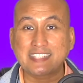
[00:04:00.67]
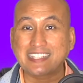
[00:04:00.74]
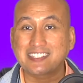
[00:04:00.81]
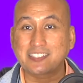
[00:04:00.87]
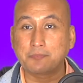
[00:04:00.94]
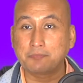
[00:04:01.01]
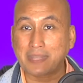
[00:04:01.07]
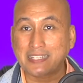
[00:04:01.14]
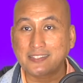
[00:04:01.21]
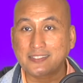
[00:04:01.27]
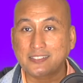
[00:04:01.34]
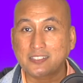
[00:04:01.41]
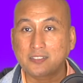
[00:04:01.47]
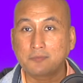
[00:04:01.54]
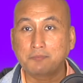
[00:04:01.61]

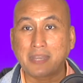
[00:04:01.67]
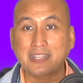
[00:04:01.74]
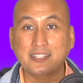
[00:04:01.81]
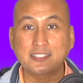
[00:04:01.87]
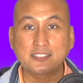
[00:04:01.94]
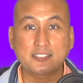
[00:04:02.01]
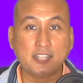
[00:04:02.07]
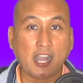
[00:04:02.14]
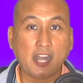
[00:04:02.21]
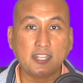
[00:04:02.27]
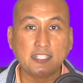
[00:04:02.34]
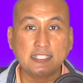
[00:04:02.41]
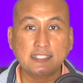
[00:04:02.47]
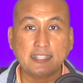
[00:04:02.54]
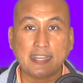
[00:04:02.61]
sentimental,
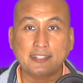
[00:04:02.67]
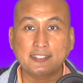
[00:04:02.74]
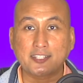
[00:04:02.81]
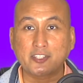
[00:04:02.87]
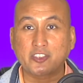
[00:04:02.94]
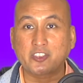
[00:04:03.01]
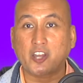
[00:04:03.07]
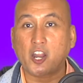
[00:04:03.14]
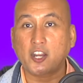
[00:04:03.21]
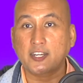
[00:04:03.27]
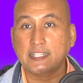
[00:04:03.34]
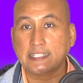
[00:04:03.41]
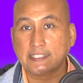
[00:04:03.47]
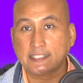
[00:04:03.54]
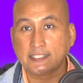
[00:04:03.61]
melancholic, and
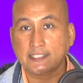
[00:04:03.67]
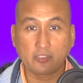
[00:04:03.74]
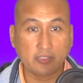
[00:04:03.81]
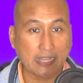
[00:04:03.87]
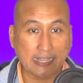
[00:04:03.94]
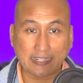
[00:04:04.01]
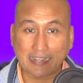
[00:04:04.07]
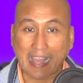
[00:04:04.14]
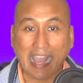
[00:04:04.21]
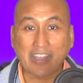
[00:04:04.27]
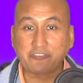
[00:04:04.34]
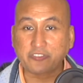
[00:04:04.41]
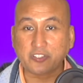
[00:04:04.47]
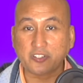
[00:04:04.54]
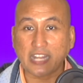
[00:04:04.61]
cathartic, then
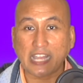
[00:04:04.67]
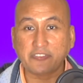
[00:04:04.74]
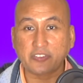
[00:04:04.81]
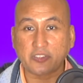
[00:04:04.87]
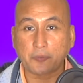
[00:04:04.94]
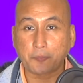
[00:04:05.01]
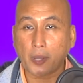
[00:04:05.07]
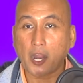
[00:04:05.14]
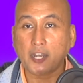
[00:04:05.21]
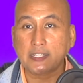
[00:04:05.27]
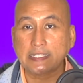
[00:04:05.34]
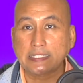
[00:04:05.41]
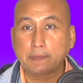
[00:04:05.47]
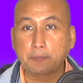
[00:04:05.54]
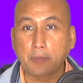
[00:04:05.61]
Afterlife of the
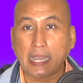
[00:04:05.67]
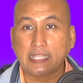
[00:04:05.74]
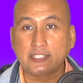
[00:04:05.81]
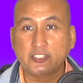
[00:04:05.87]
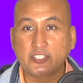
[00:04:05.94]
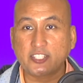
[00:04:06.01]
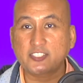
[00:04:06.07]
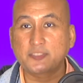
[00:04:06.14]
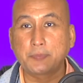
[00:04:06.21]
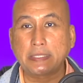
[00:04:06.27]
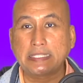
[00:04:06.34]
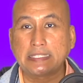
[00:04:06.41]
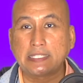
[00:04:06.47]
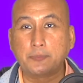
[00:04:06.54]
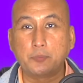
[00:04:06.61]
Party might just
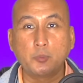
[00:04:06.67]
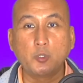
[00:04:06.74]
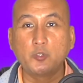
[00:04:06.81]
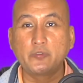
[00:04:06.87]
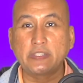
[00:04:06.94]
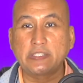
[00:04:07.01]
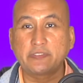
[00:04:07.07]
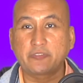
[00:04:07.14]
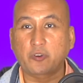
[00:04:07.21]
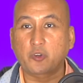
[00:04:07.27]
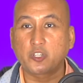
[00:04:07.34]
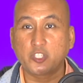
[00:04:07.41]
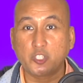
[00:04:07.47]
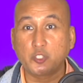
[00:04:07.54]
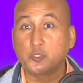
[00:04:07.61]
be the movie
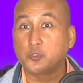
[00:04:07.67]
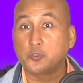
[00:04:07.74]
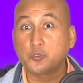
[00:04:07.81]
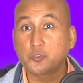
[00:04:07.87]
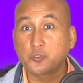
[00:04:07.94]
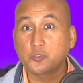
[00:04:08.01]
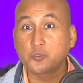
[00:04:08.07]
for you.